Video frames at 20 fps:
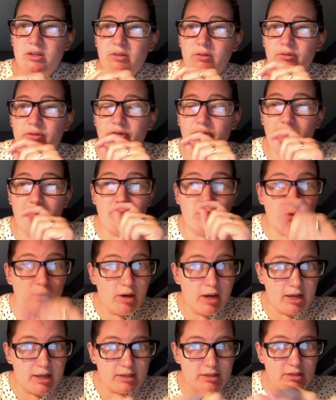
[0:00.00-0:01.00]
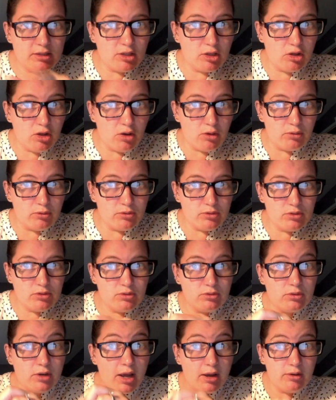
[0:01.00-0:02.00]
from grants to loans,
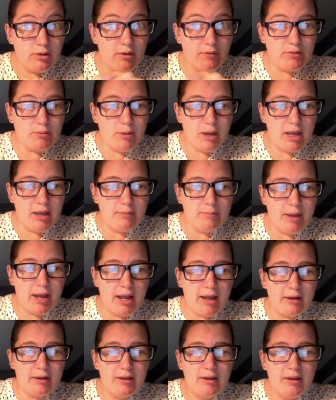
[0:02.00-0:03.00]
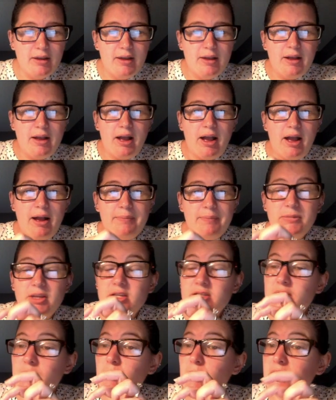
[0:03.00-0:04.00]
so now you have to pay it back
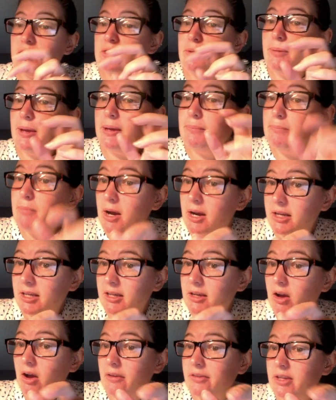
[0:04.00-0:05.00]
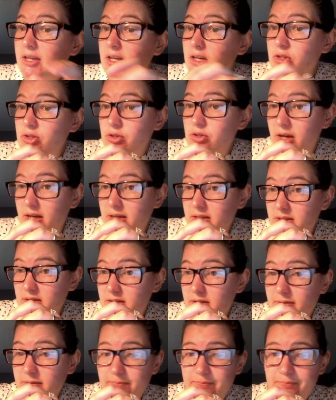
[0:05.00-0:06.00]
because they wanted to make money on the interest
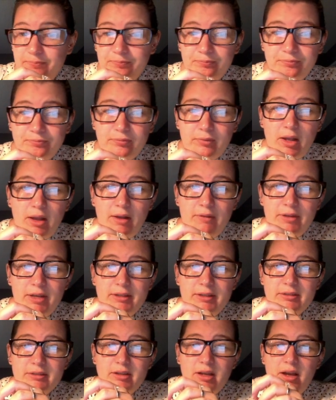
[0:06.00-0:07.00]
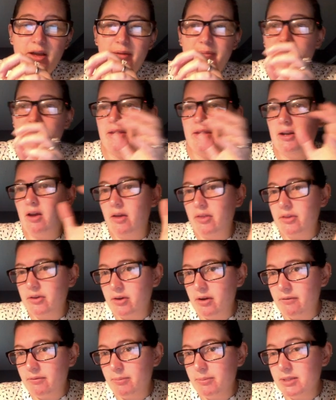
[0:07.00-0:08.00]
of it. And then other
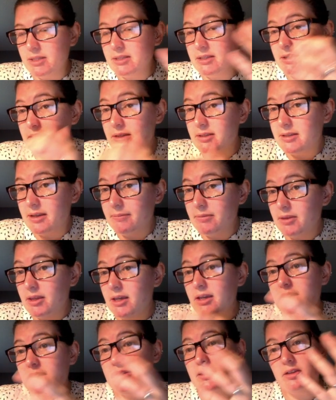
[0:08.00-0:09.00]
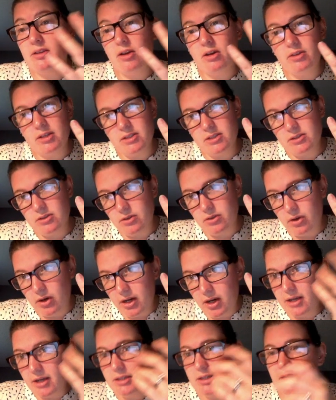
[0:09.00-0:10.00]
governments did the same thing because they thought this is a great
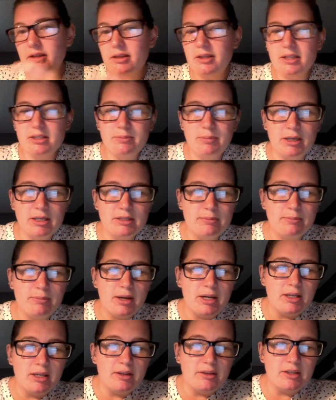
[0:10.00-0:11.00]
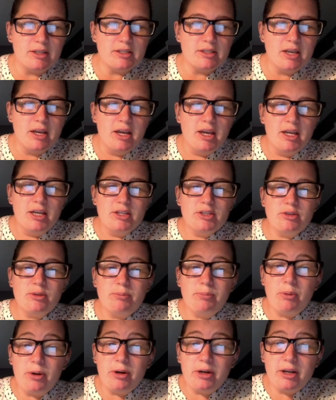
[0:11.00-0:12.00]
idea, let's make some money on this. So
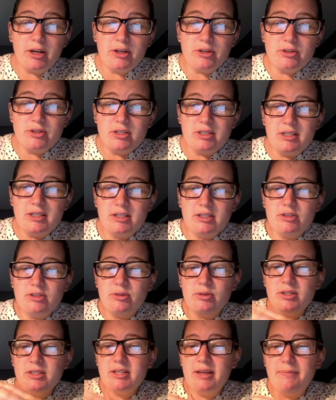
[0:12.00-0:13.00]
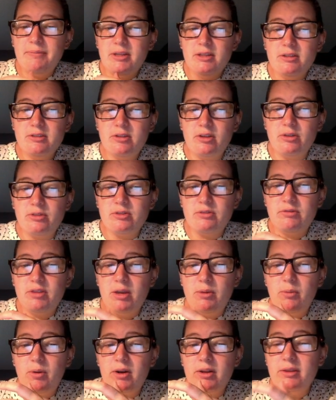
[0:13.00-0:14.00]
poor countries needed to accept these loans if they
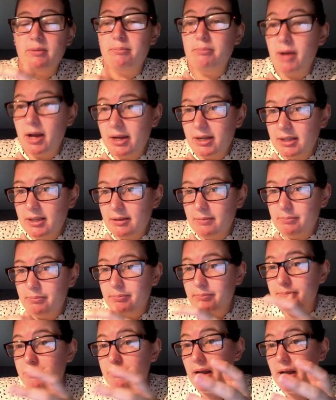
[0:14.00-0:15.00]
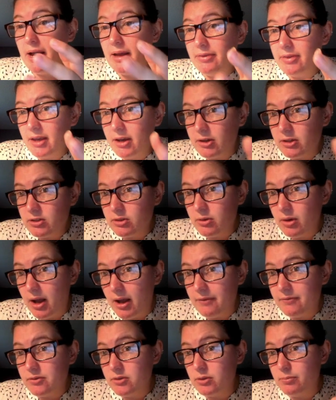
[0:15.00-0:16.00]
wanted the money, but they also
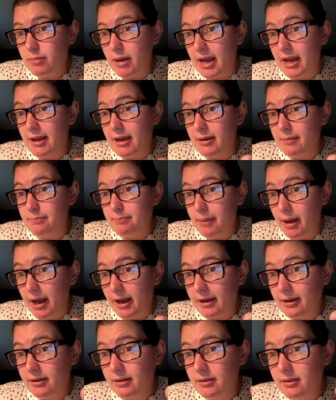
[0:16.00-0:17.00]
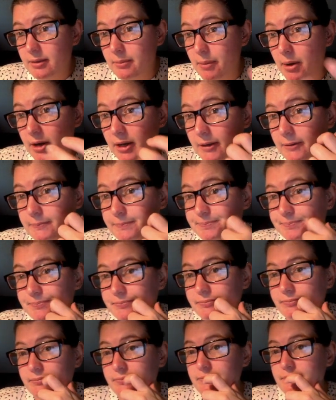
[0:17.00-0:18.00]
have to pay back the money.
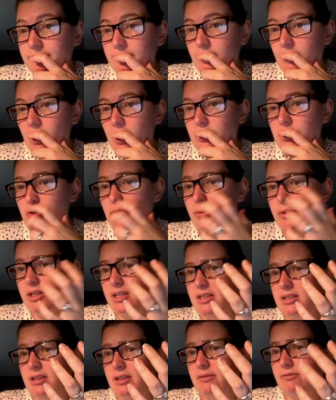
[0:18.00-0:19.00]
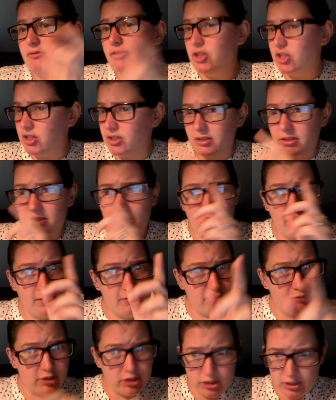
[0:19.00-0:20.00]
So it's a vicious
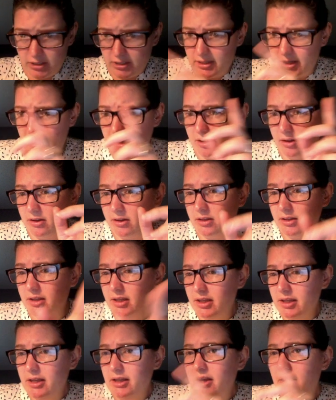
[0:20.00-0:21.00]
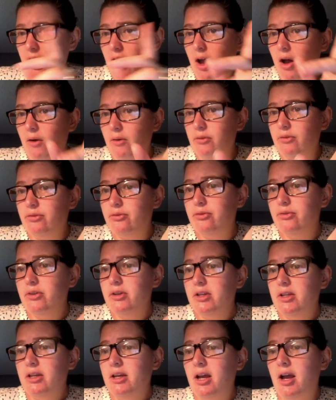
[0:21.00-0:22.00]
cycle of
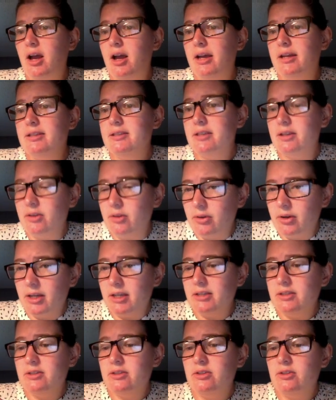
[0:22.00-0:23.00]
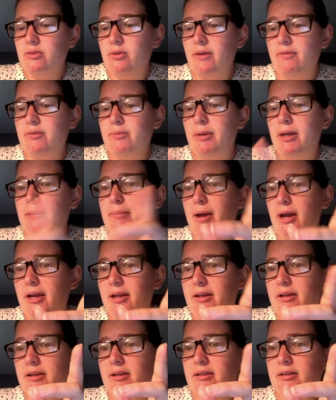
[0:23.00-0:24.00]
instead of grants, you have to pay
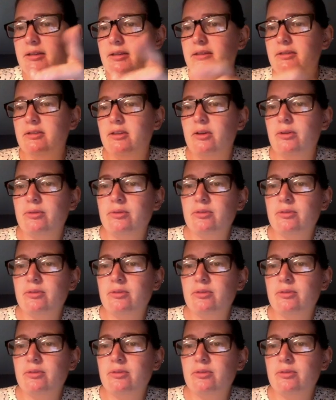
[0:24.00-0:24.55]
back these loans.